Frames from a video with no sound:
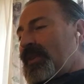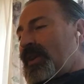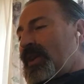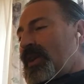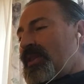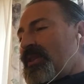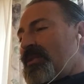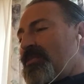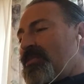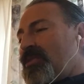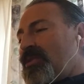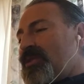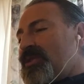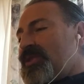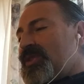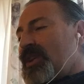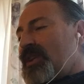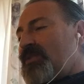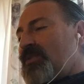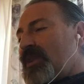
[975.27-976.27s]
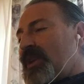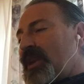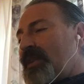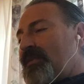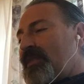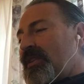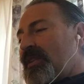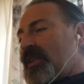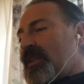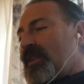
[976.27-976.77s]
And the poor son one
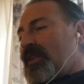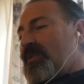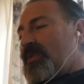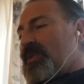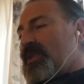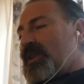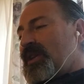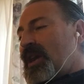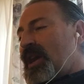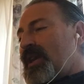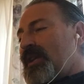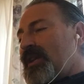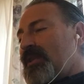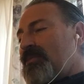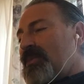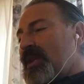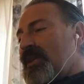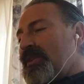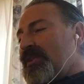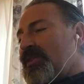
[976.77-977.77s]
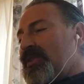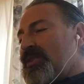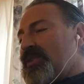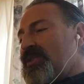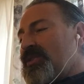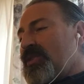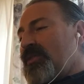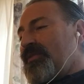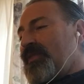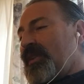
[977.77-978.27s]
evening was guided by the good
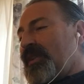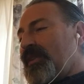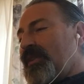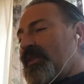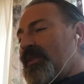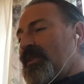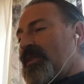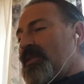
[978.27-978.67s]
servant